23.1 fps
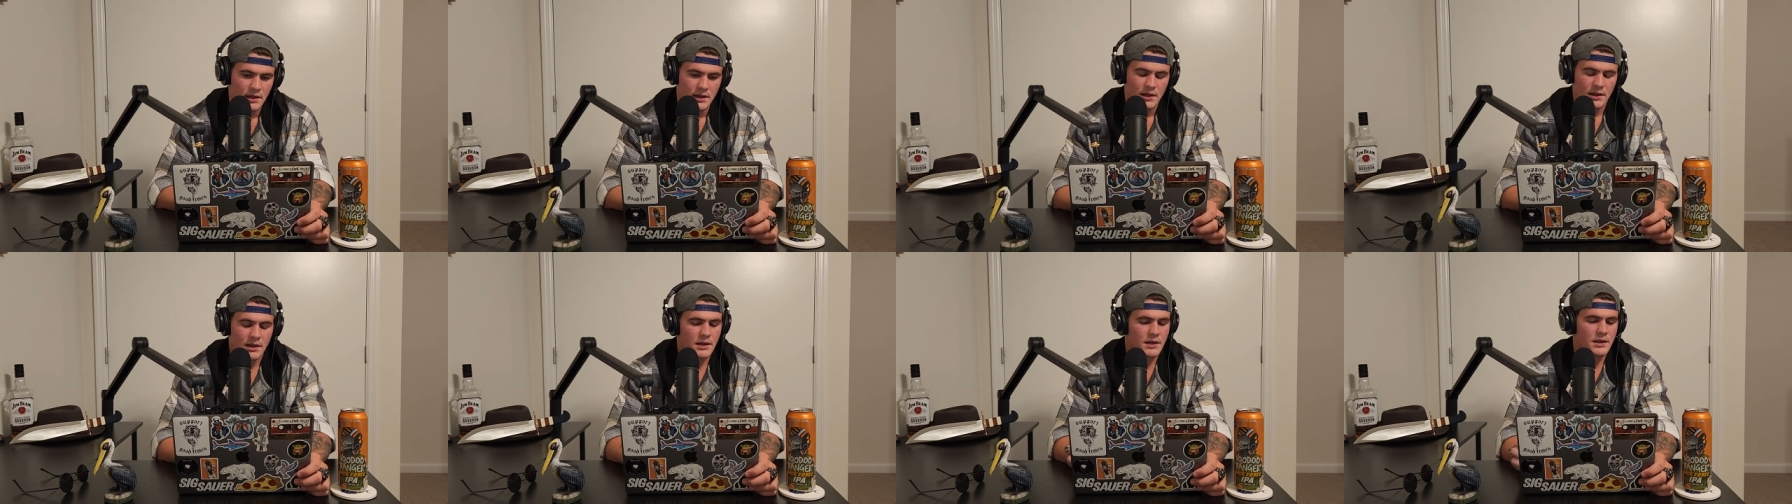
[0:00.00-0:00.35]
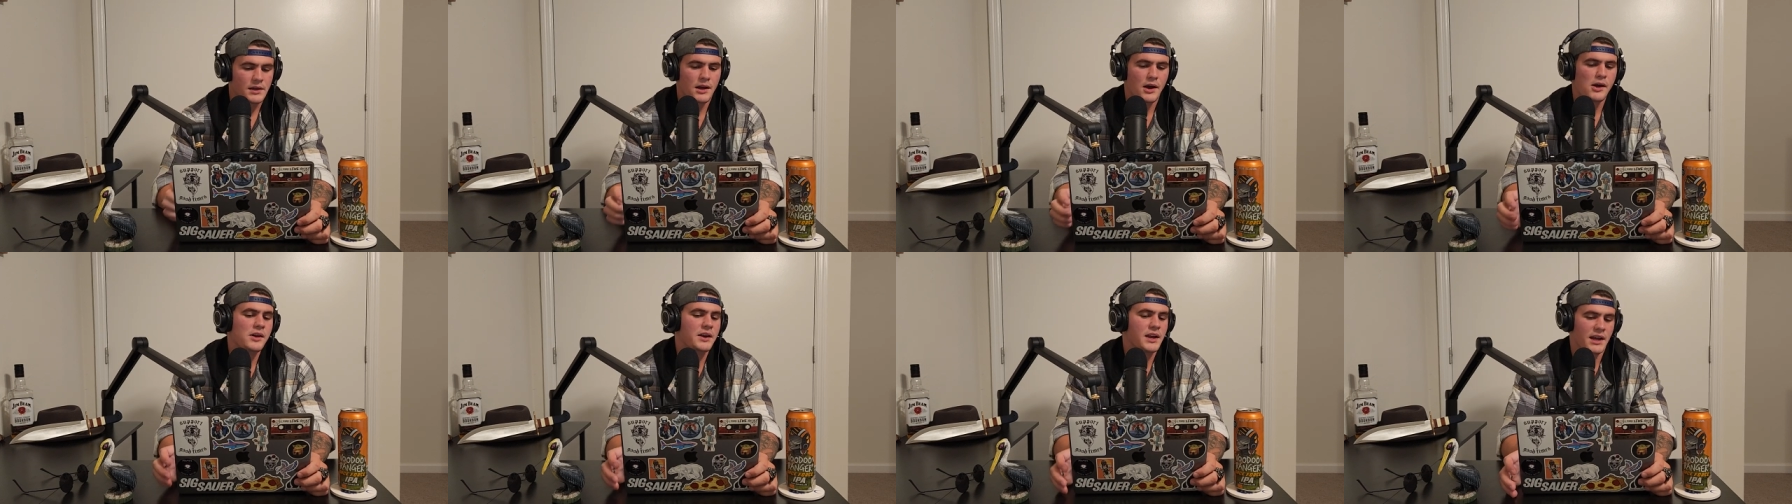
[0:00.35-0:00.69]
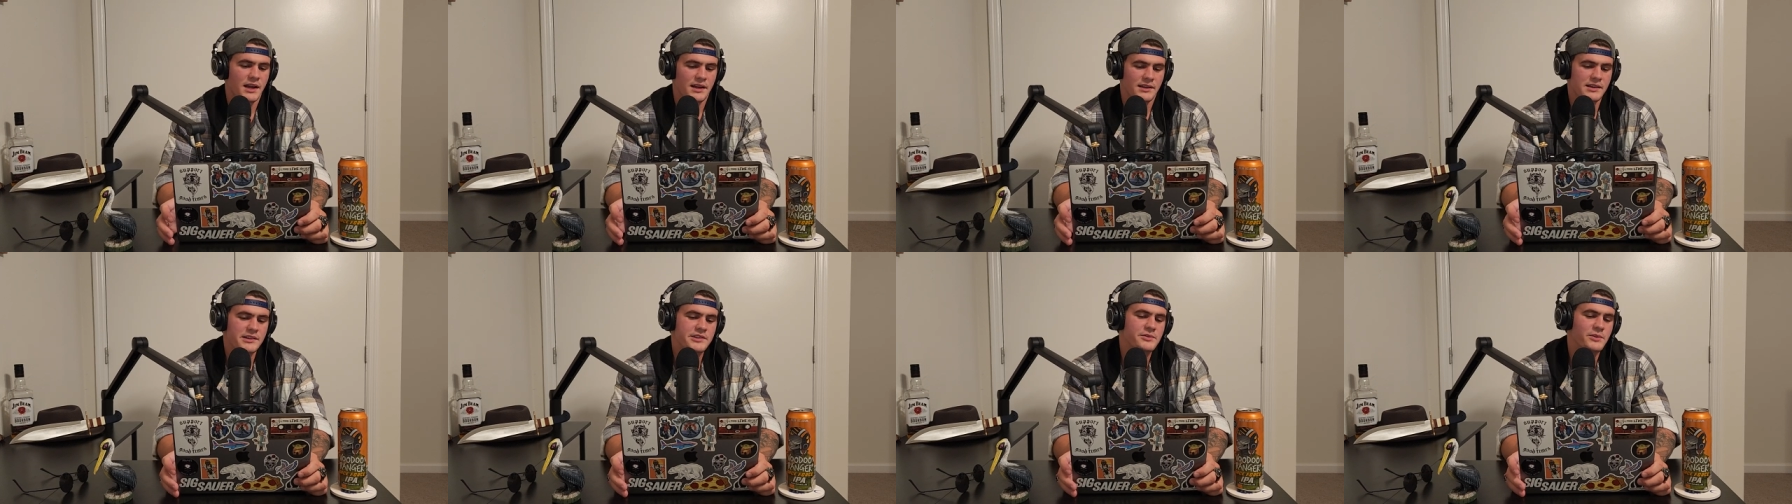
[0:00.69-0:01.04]
Okay,
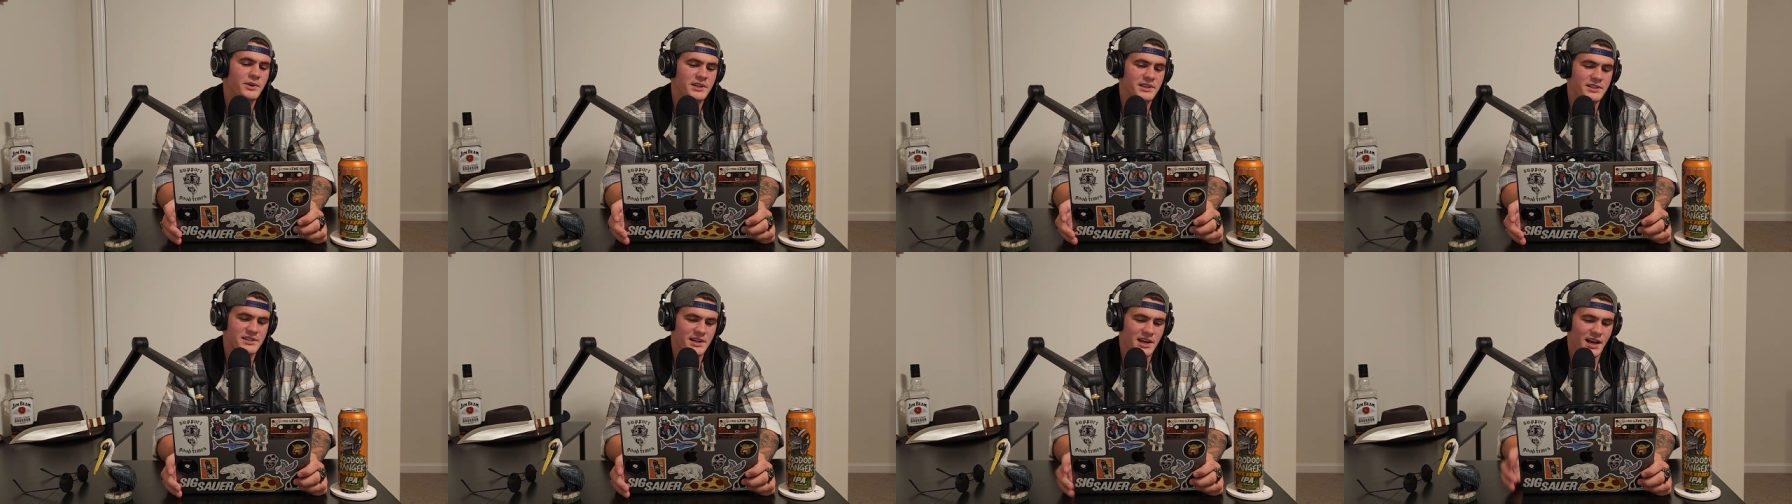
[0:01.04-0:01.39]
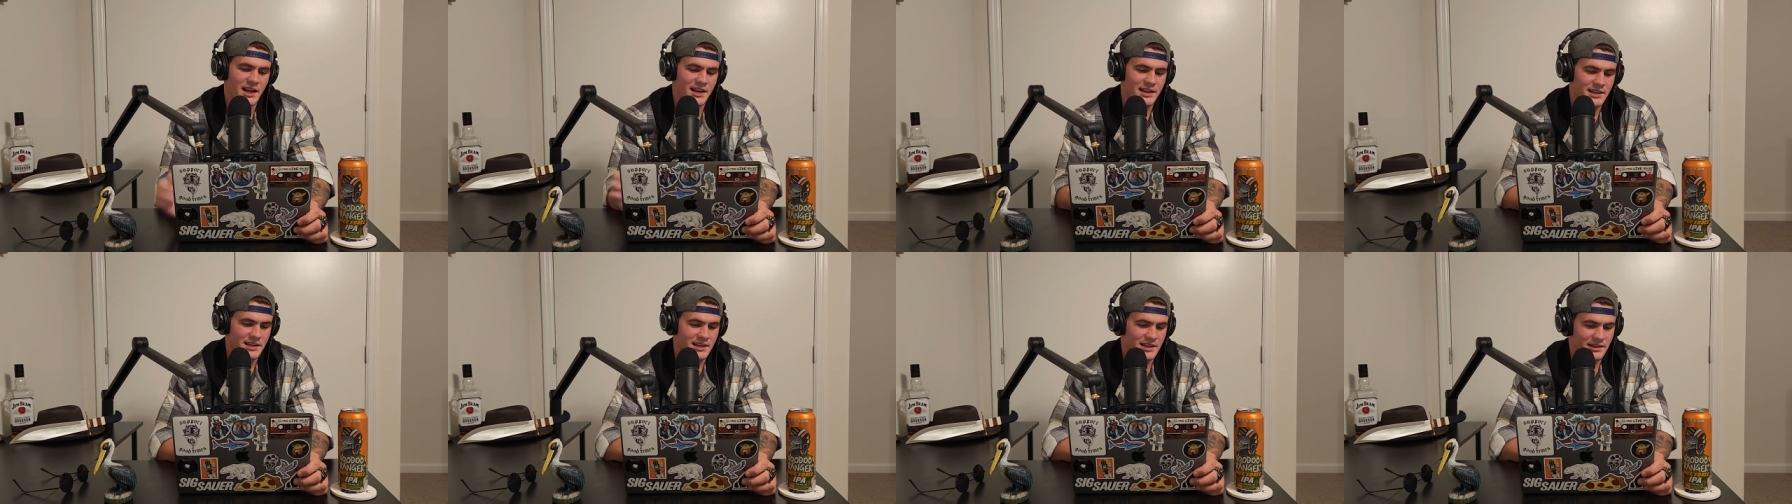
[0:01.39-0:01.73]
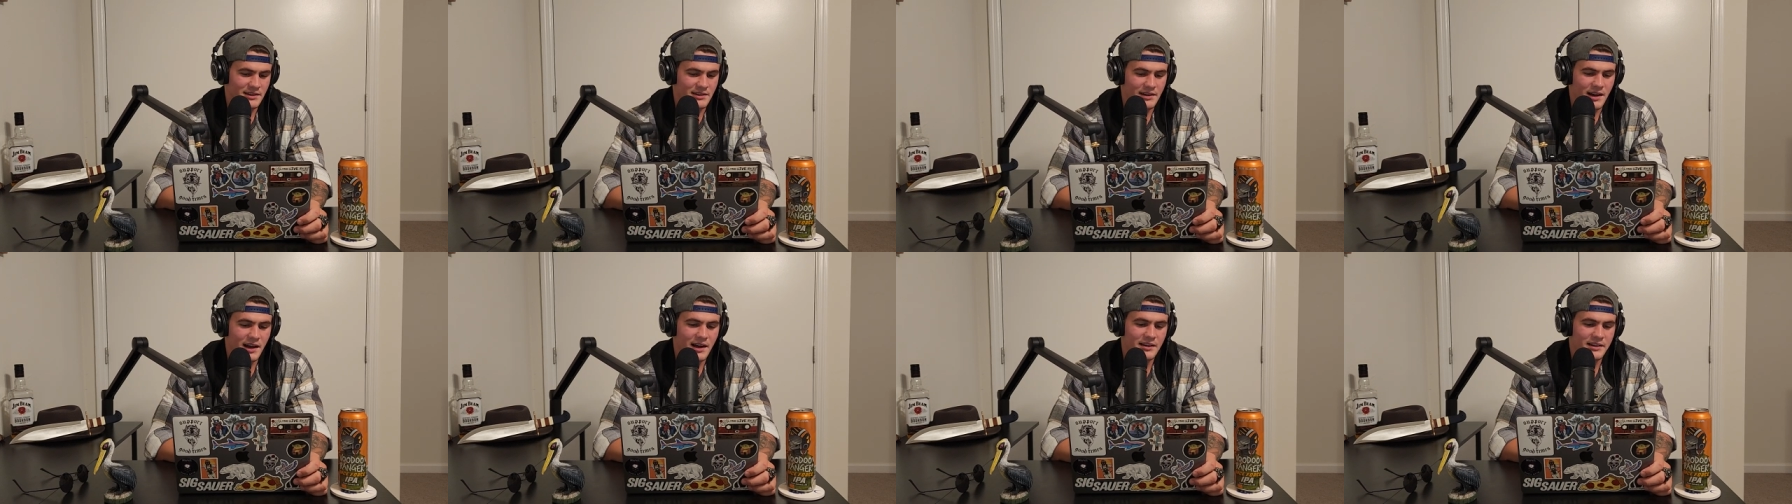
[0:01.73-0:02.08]
this one is kind of cute.
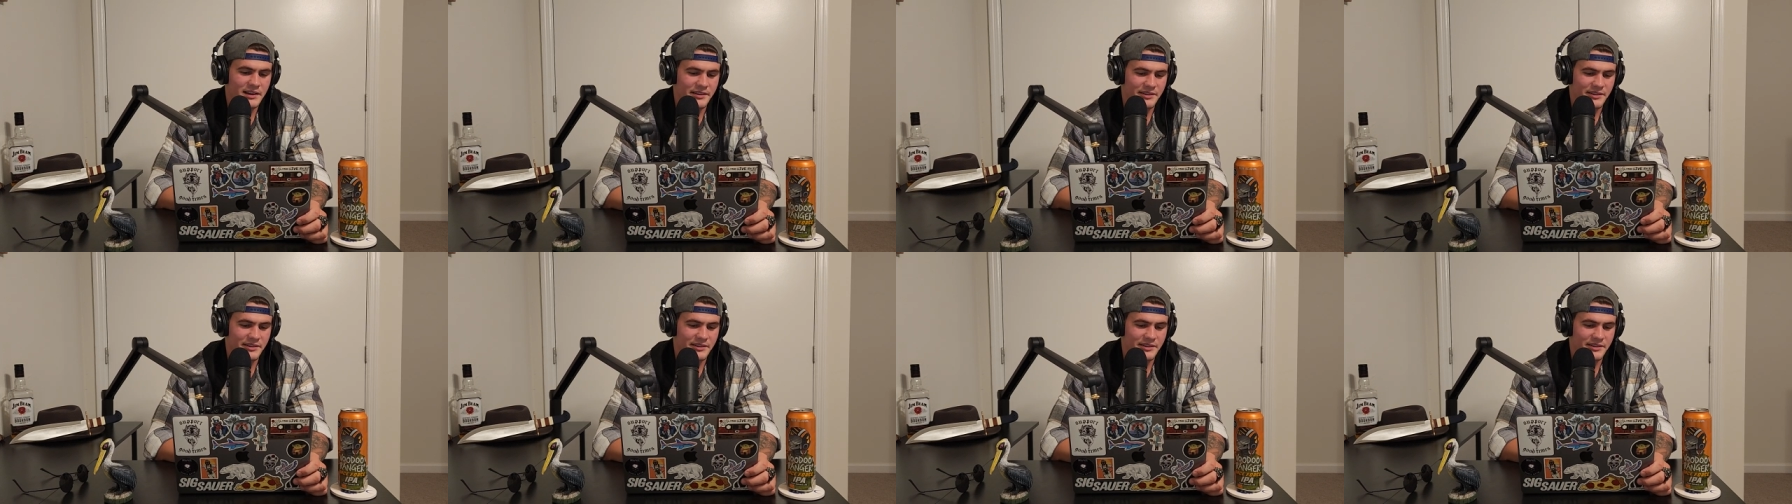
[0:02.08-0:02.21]
I'll give it some